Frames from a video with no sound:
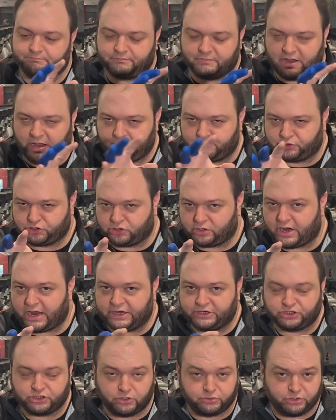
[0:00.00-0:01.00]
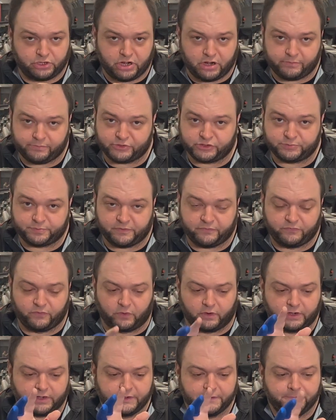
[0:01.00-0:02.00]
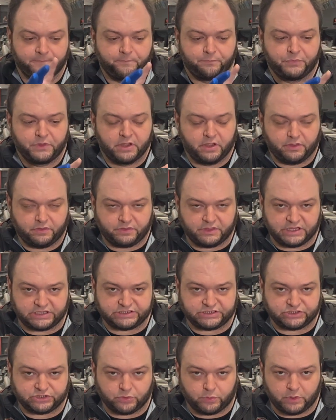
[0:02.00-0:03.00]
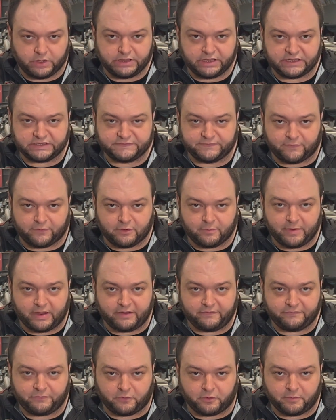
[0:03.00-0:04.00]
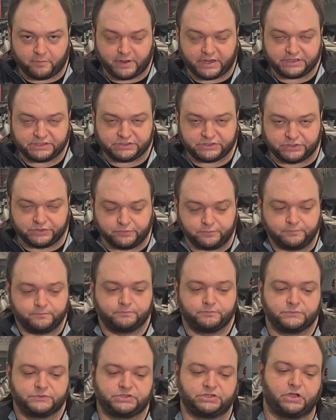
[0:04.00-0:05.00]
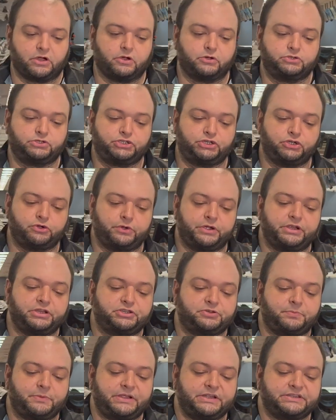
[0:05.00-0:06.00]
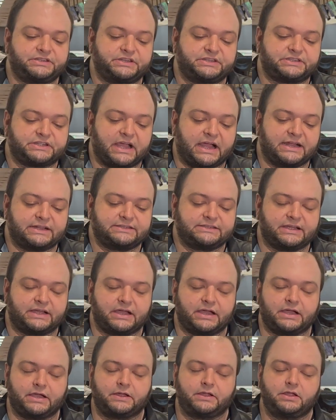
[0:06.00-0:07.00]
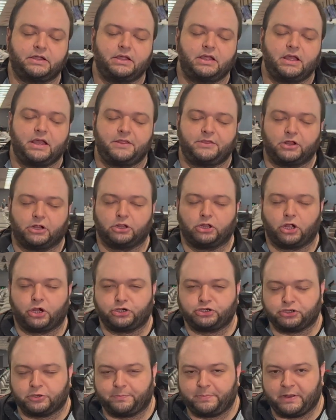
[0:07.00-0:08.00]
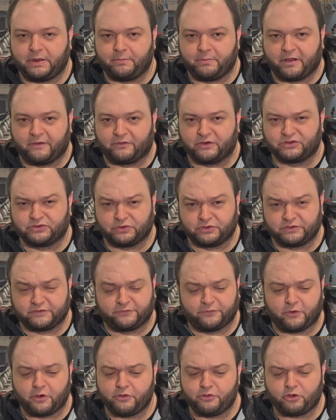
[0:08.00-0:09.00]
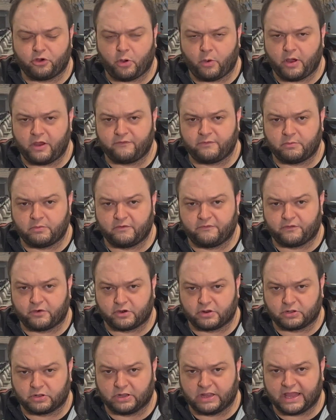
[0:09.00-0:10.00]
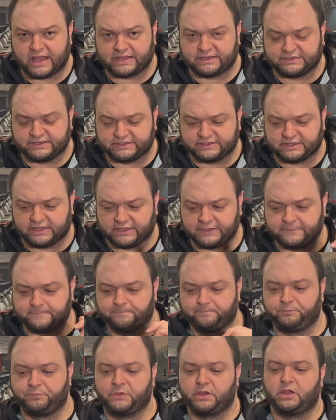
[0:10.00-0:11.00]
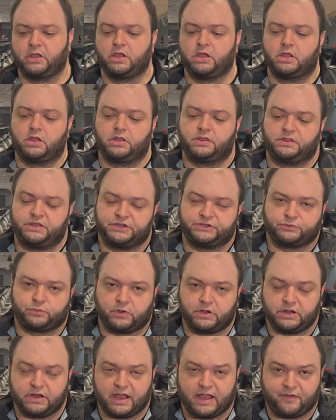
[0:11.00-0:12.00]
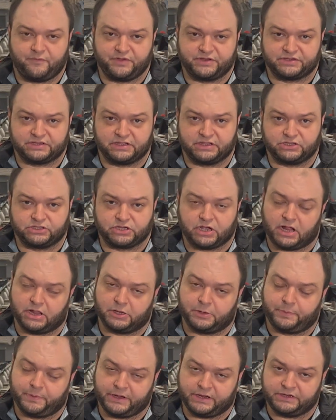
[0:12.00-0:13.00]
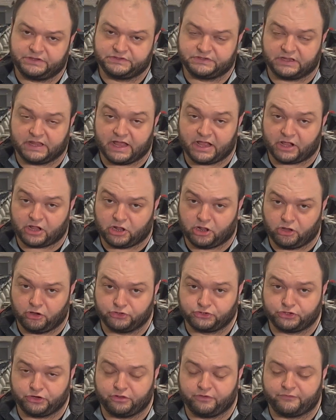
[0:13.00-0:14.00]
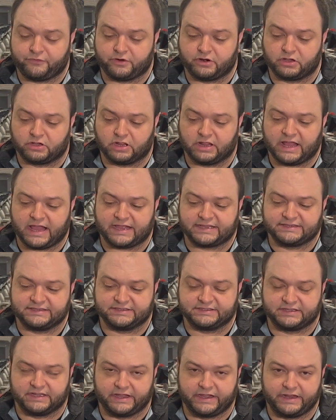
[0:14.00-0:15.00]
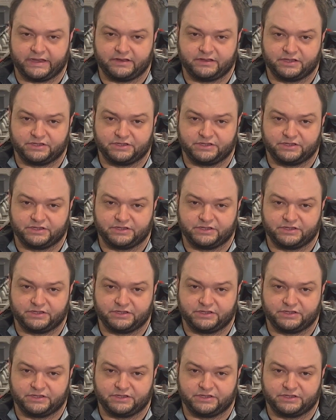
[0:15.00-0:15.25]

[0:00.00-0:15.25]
I'm sure I showed the numbers before. This is the one that's 4x4x2. So 2-inch means it's got the larger pin buffer, so it's further away from the vertical axis line. This one, obviously the taller pin, it's a lot closer to the vertical axis line.